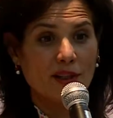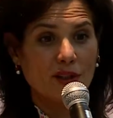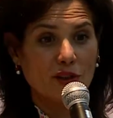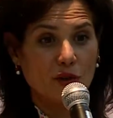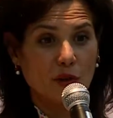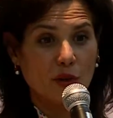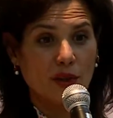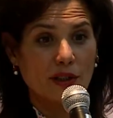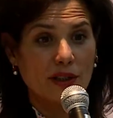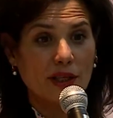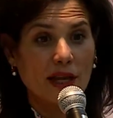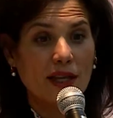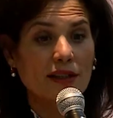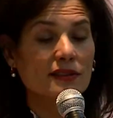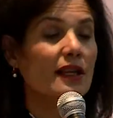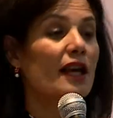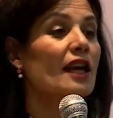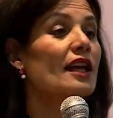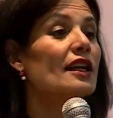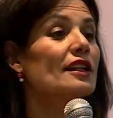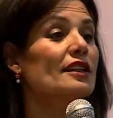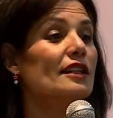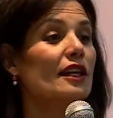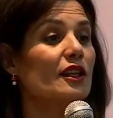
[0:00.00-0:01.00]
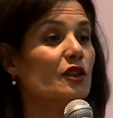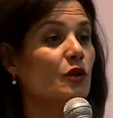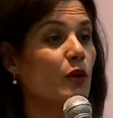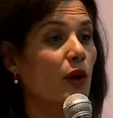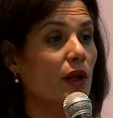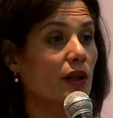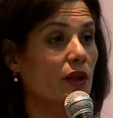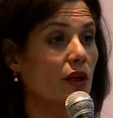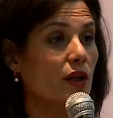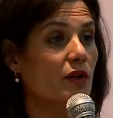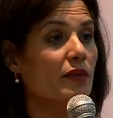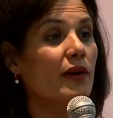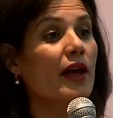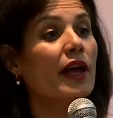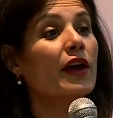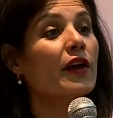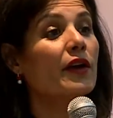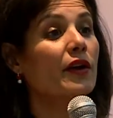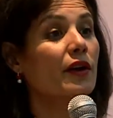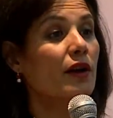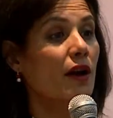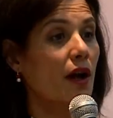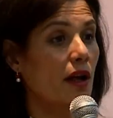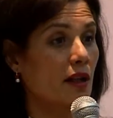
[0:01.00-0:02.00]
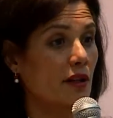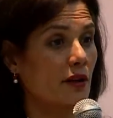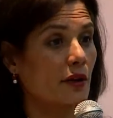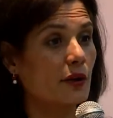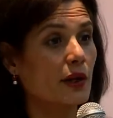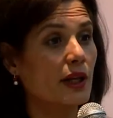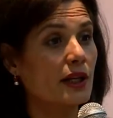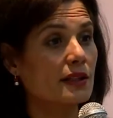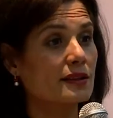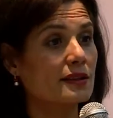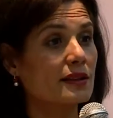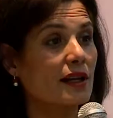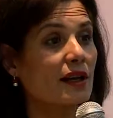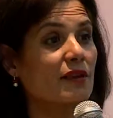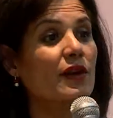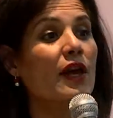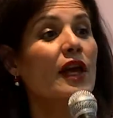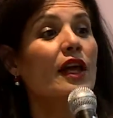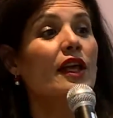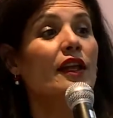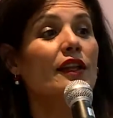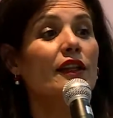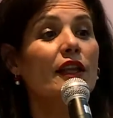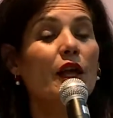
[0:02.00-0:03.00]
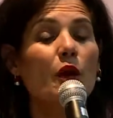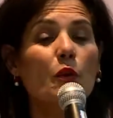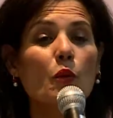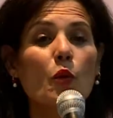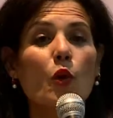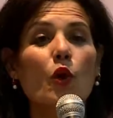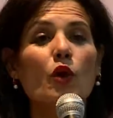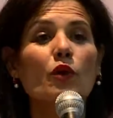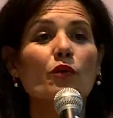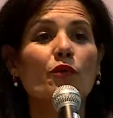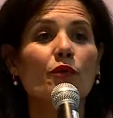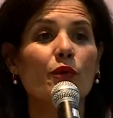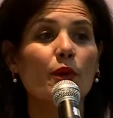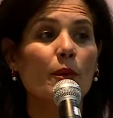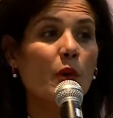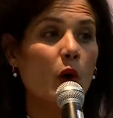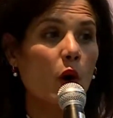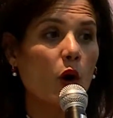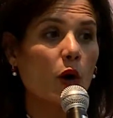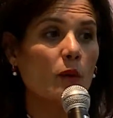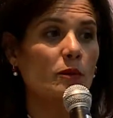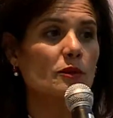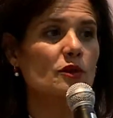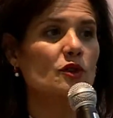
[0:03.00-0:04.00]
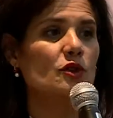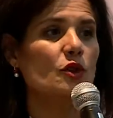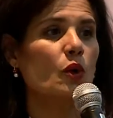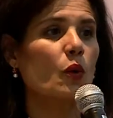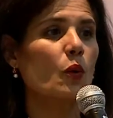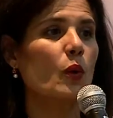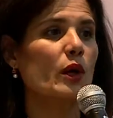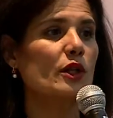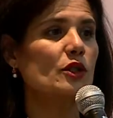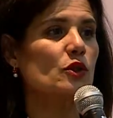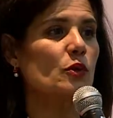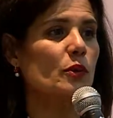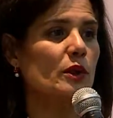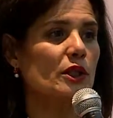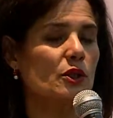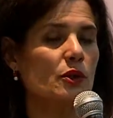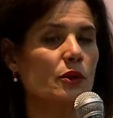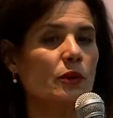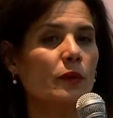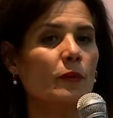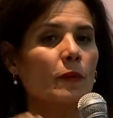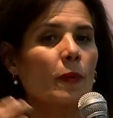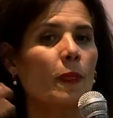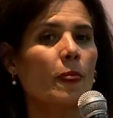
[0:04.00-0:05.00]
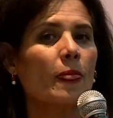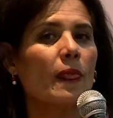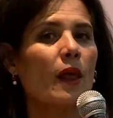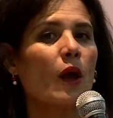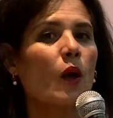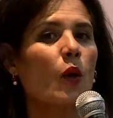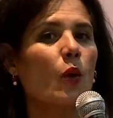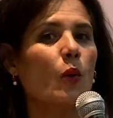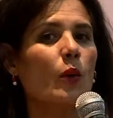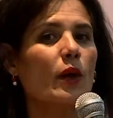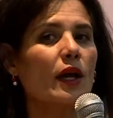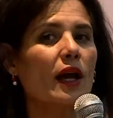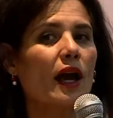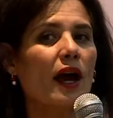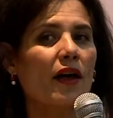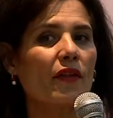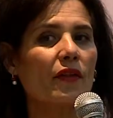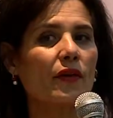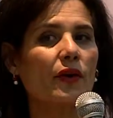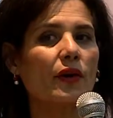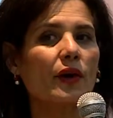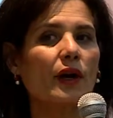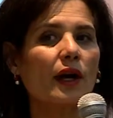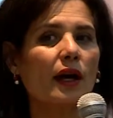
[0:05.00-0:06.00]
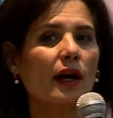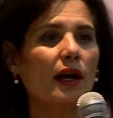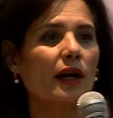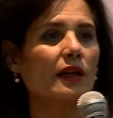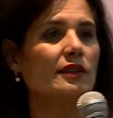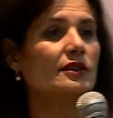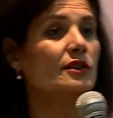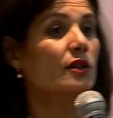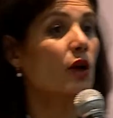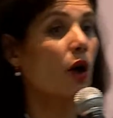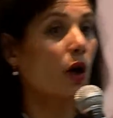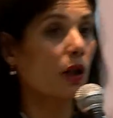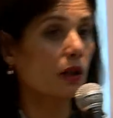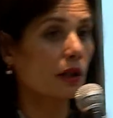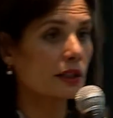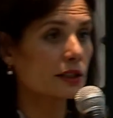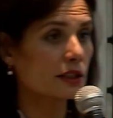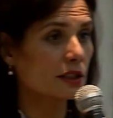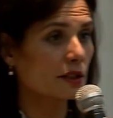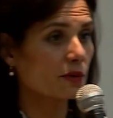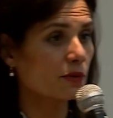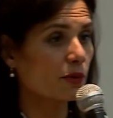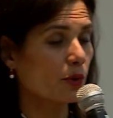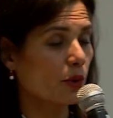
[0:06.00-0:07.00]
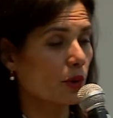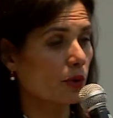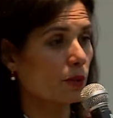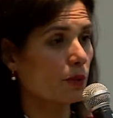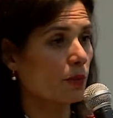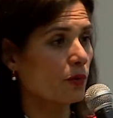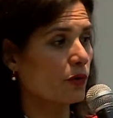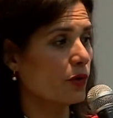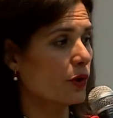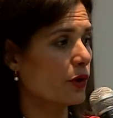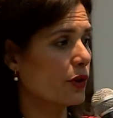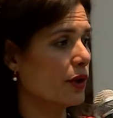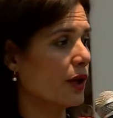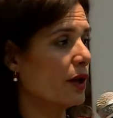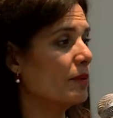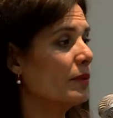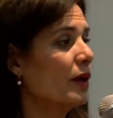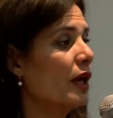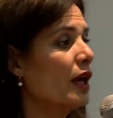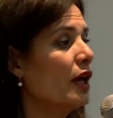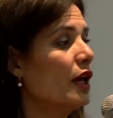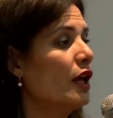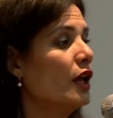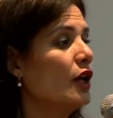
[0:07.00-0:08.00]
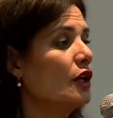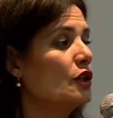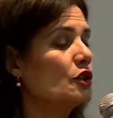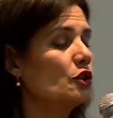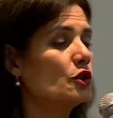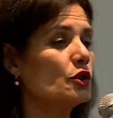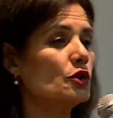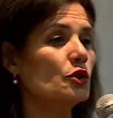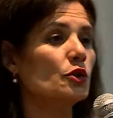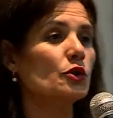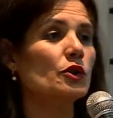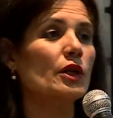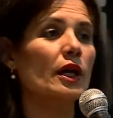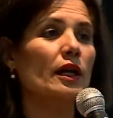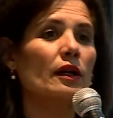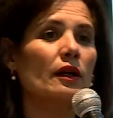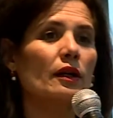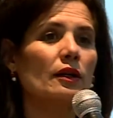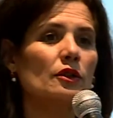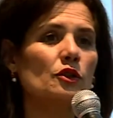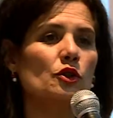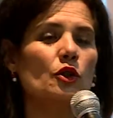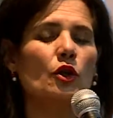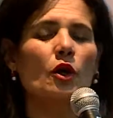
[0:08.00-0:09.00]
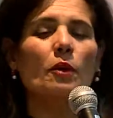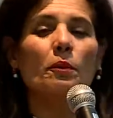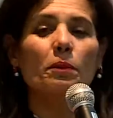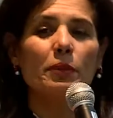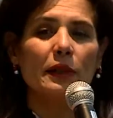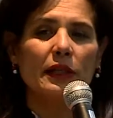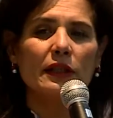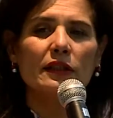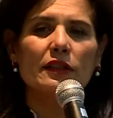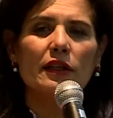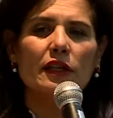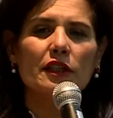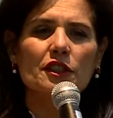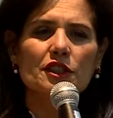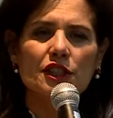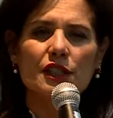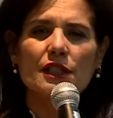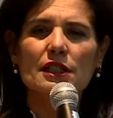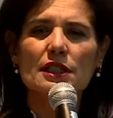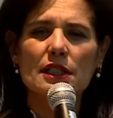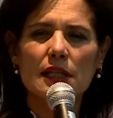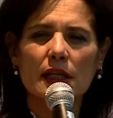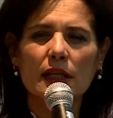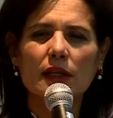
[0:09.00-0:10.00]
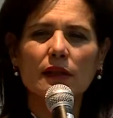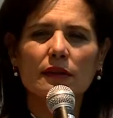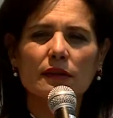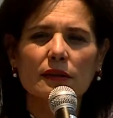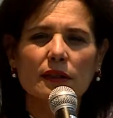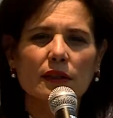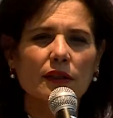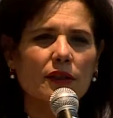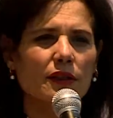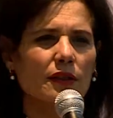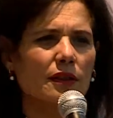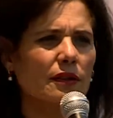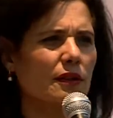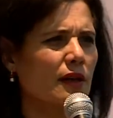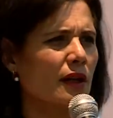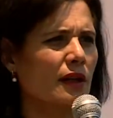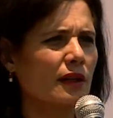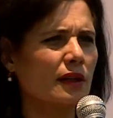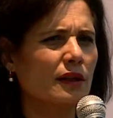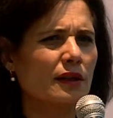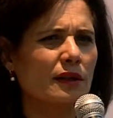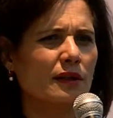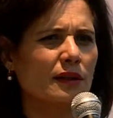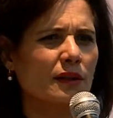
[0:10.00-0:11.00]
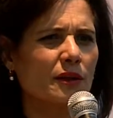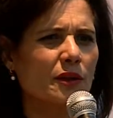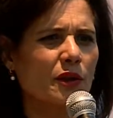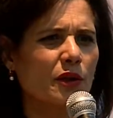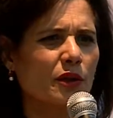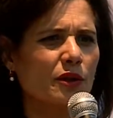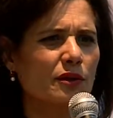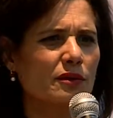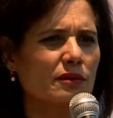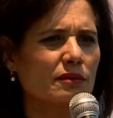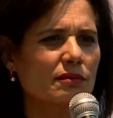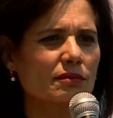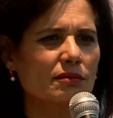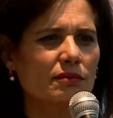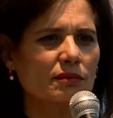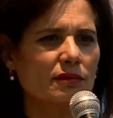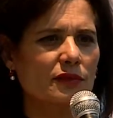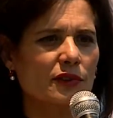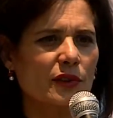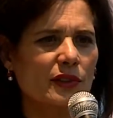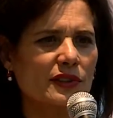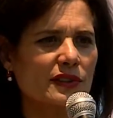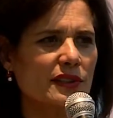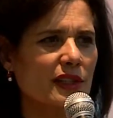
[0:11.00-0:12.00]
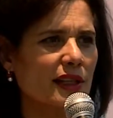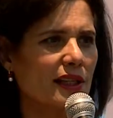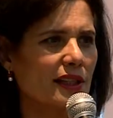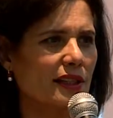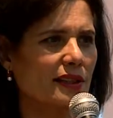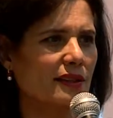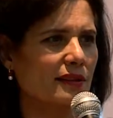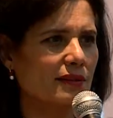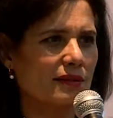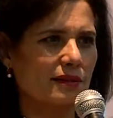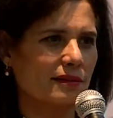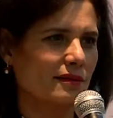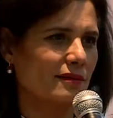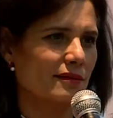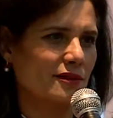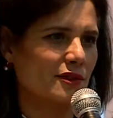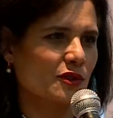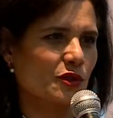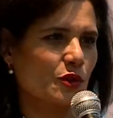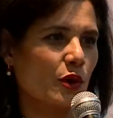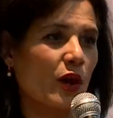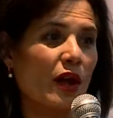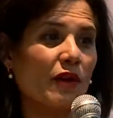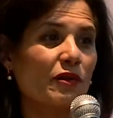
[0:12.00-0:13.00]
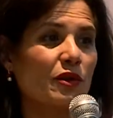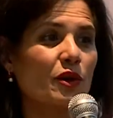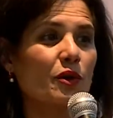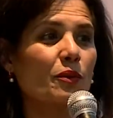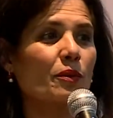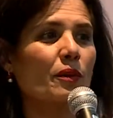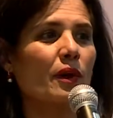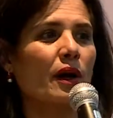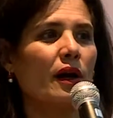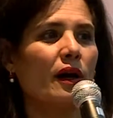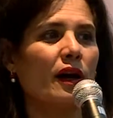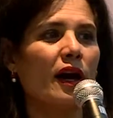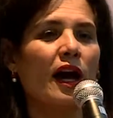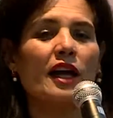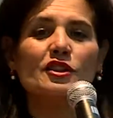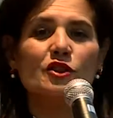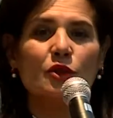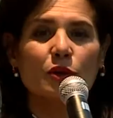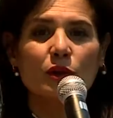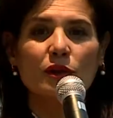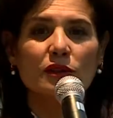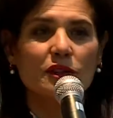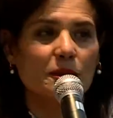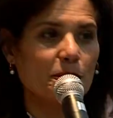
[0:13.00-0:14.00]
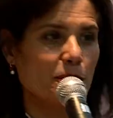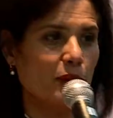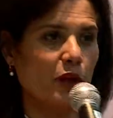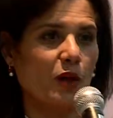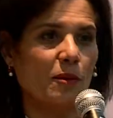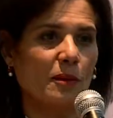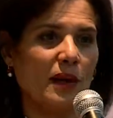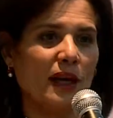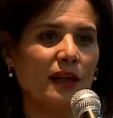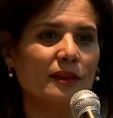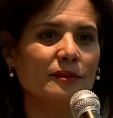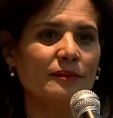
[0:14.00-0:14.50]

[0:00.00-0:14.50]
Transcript: doing nails. They do a lot of hair coloring and stuff. They work from home. So what do? We gather a scholarship for them to complete their GD, how do you translate it? To have your high school diploma.